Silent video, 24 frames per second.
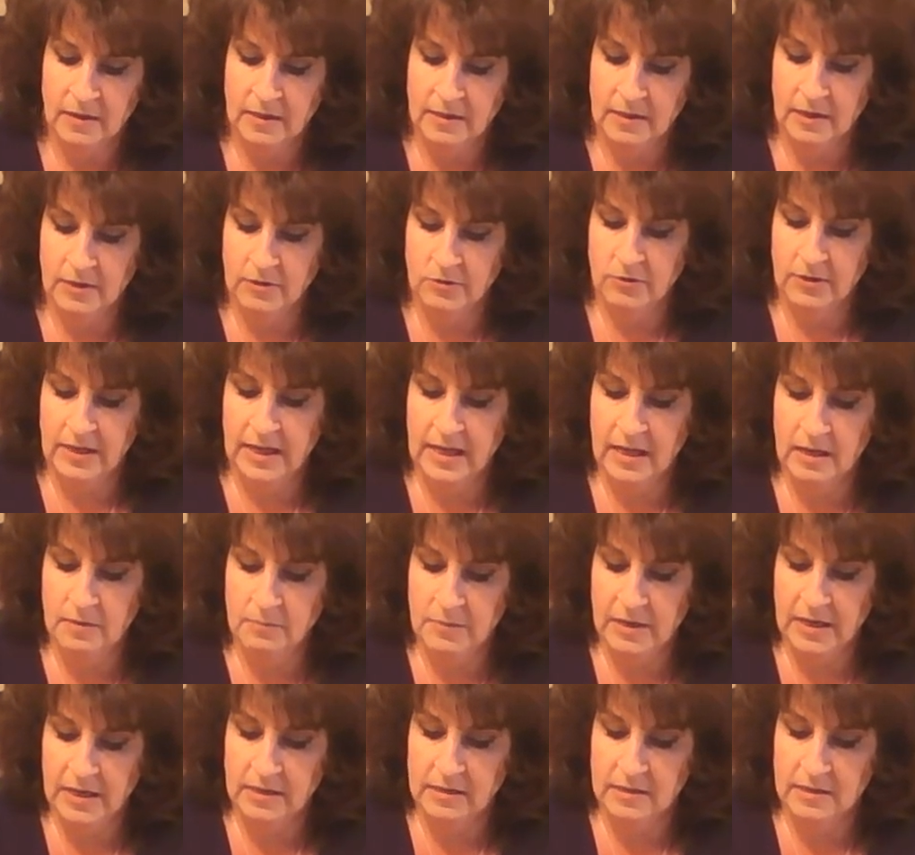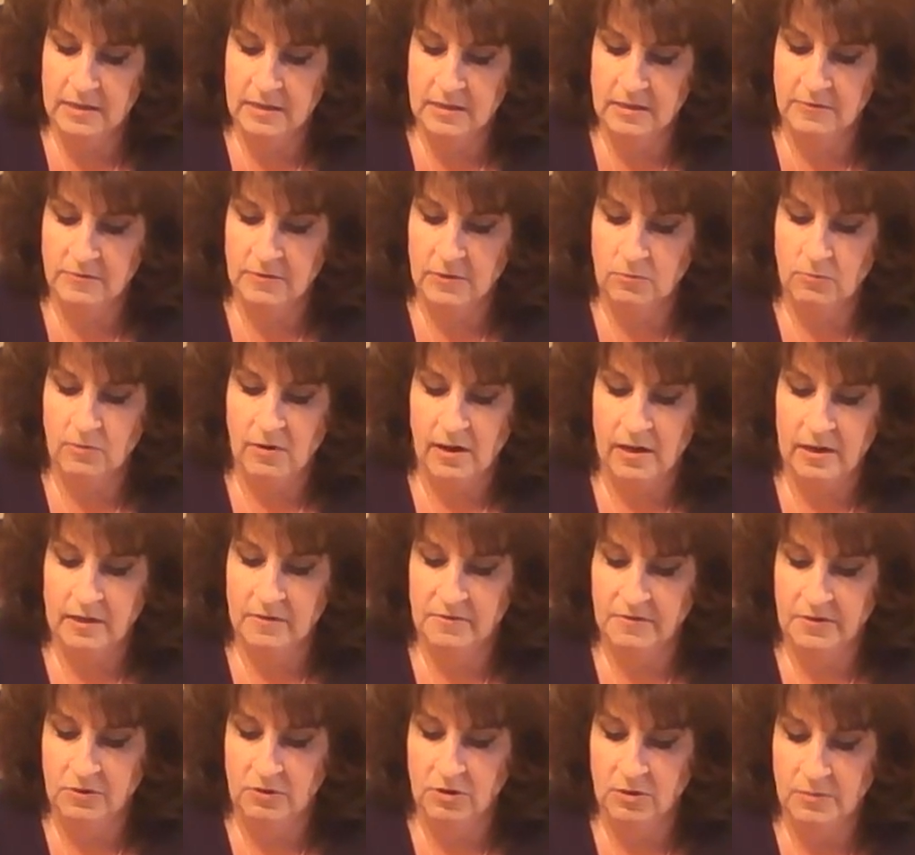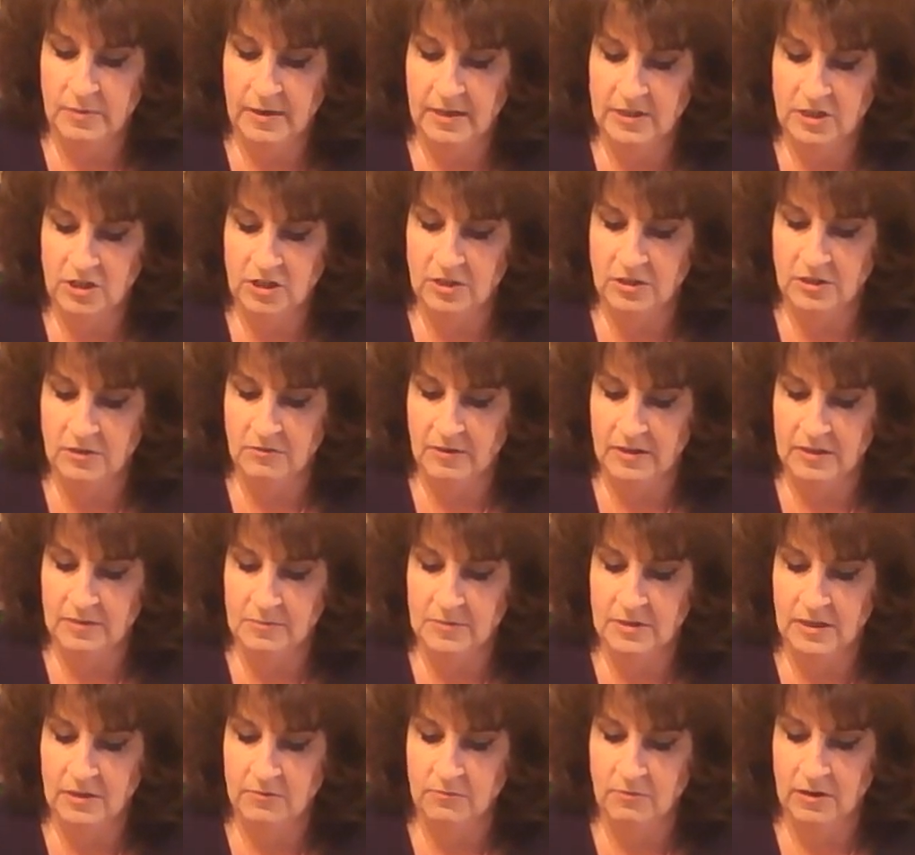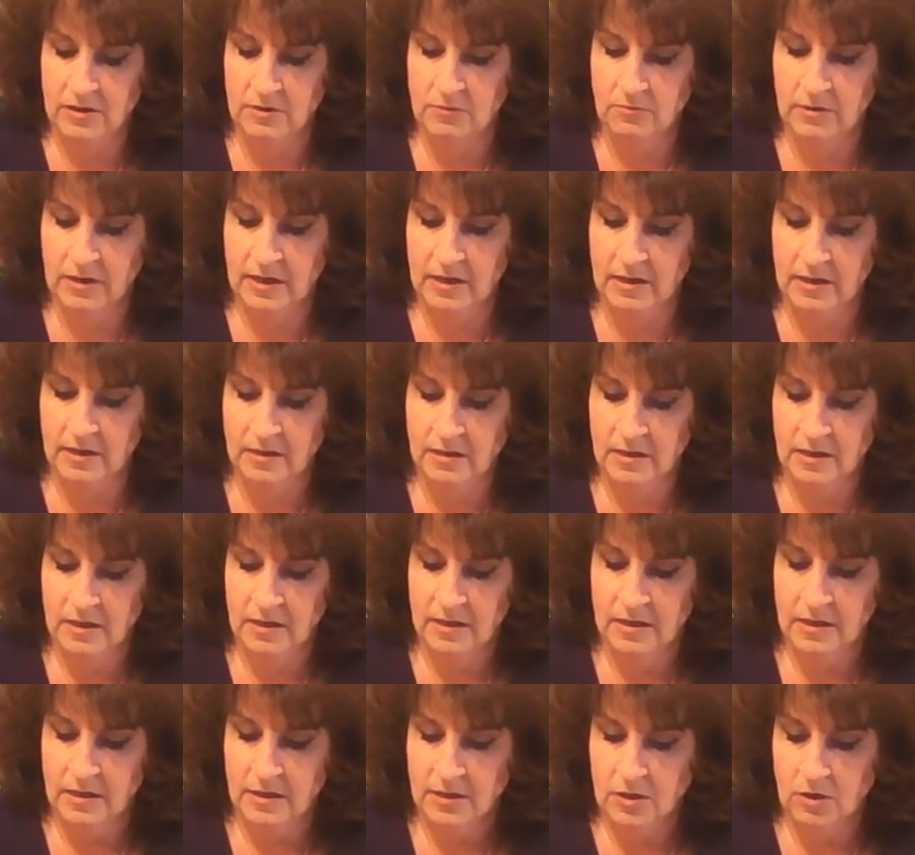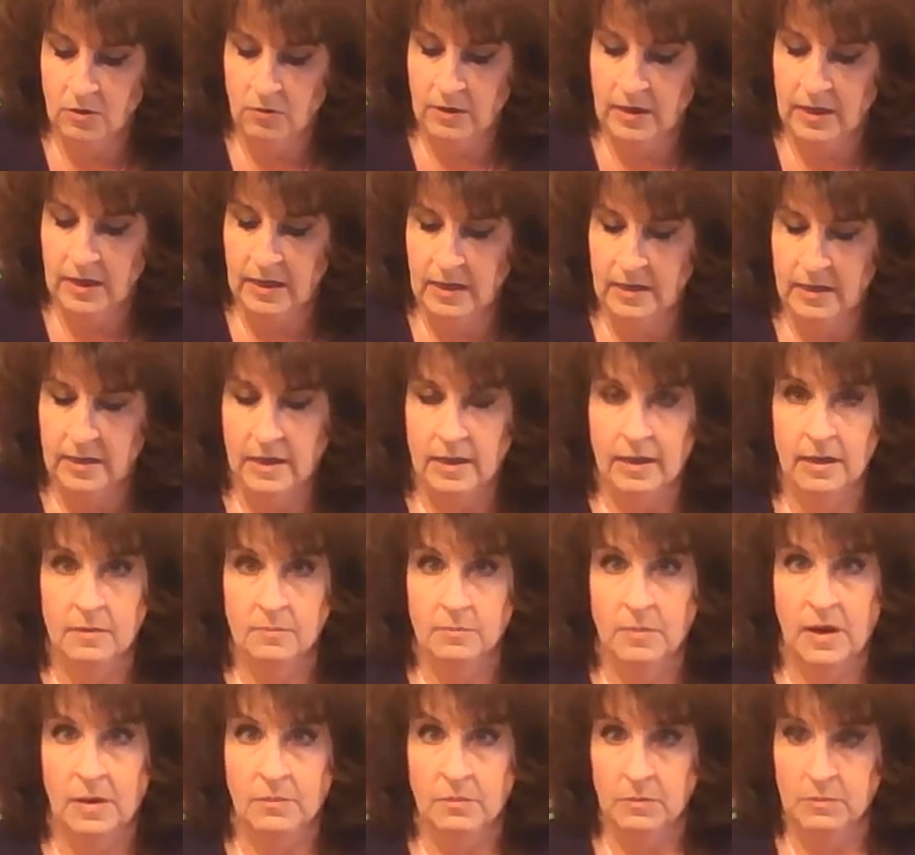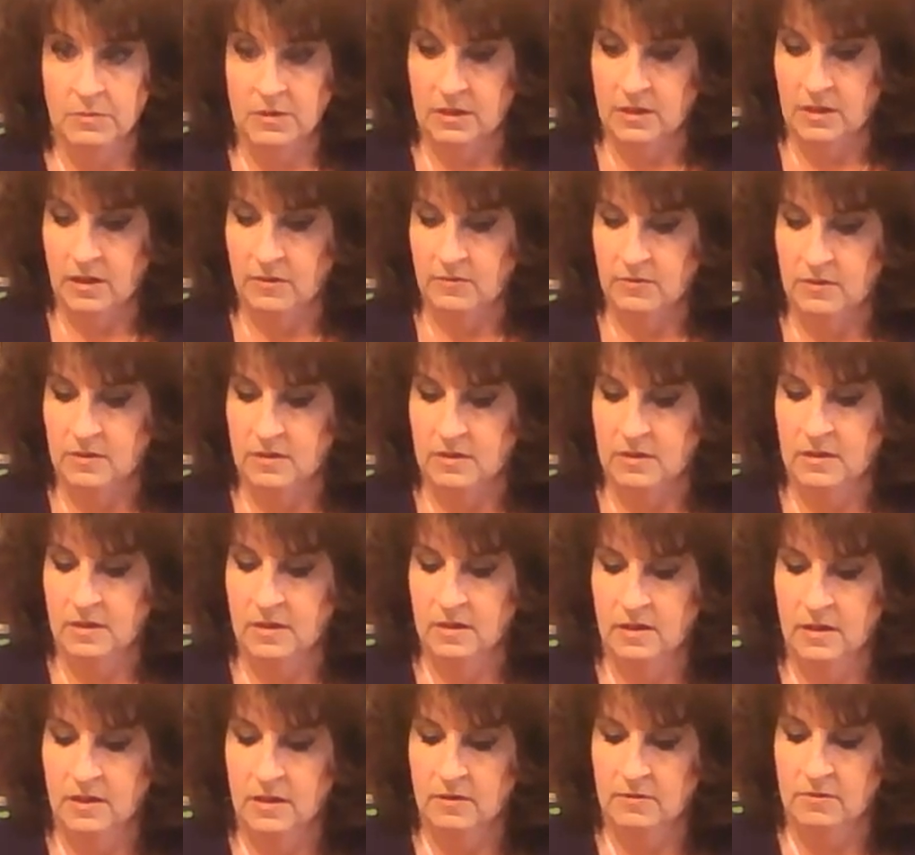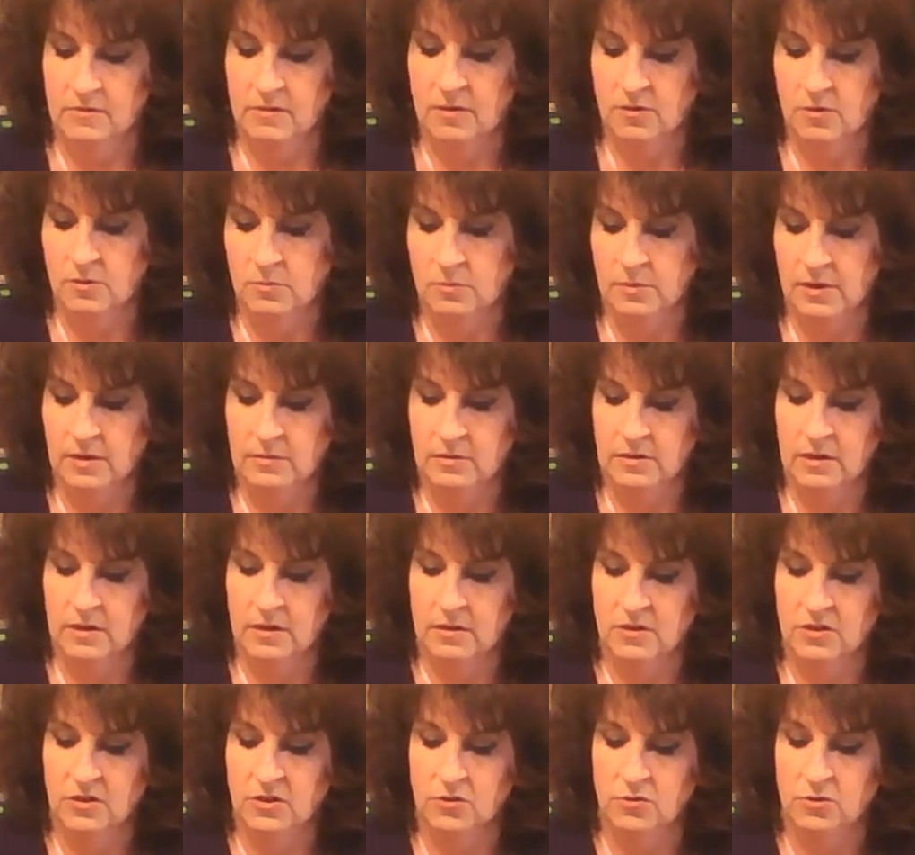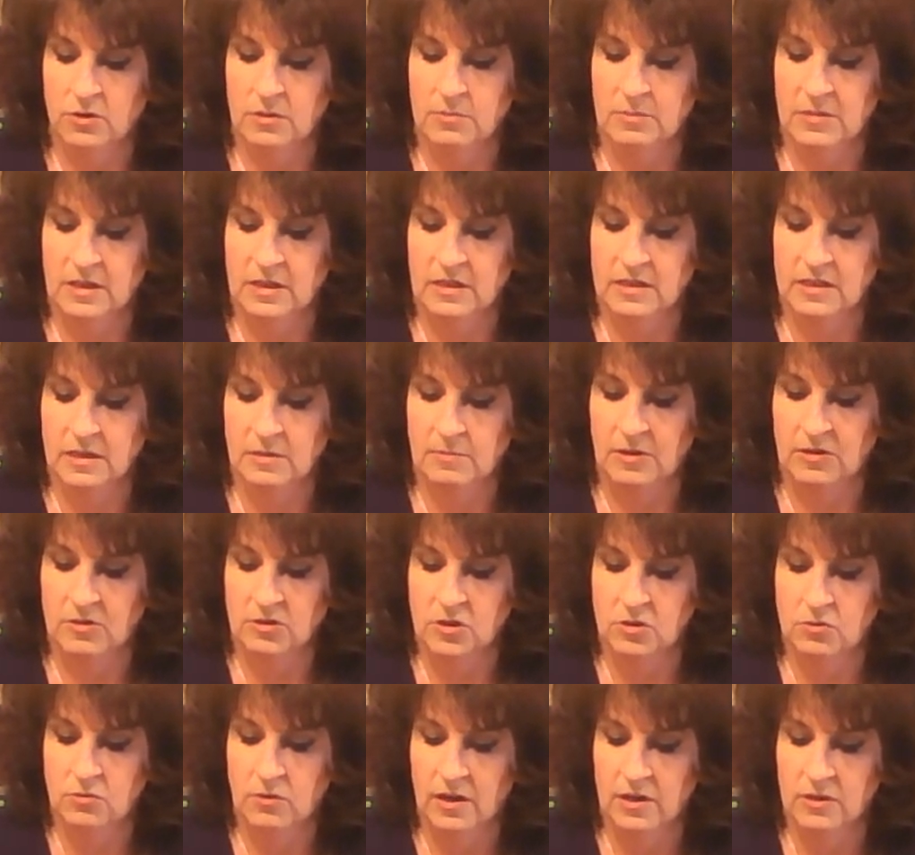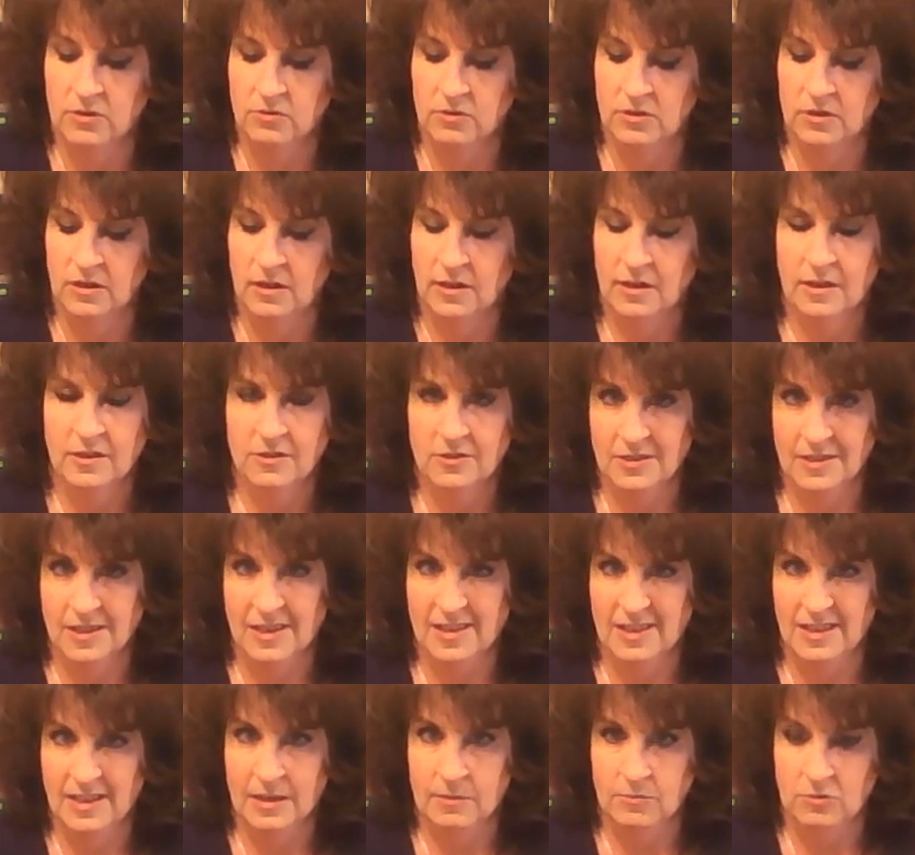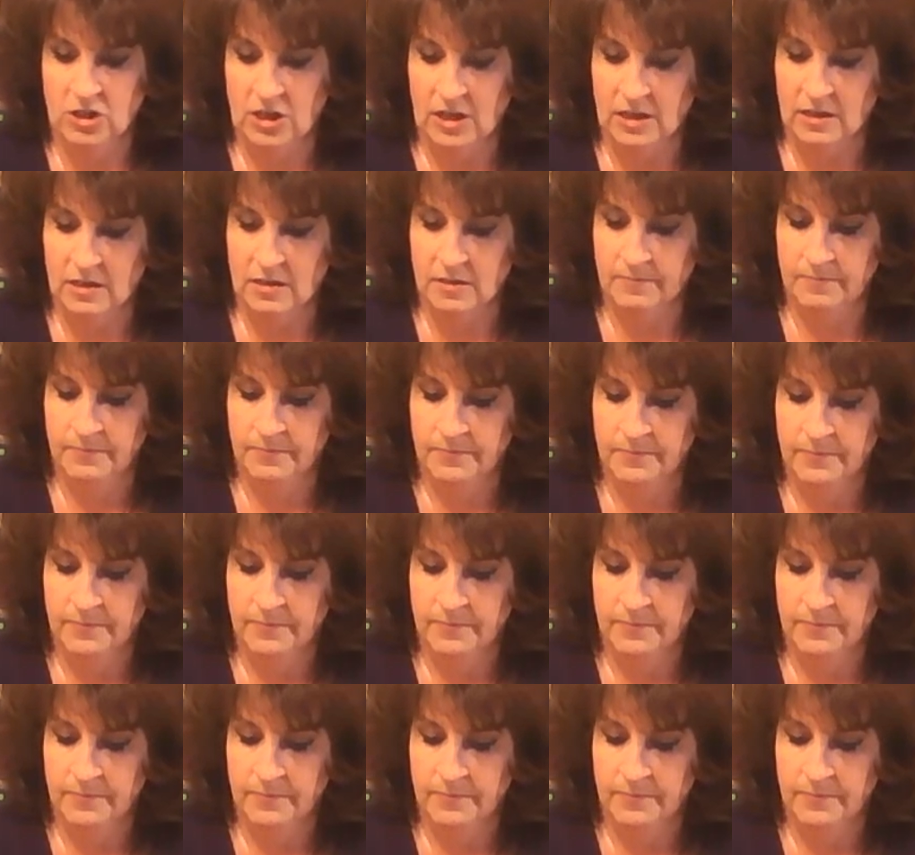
Now you can bake these if you want. If you're impatient and you want them done right away, go ahead and pop them in the oven. Probably 30 minutes at about 200. Just kind of keep checking them.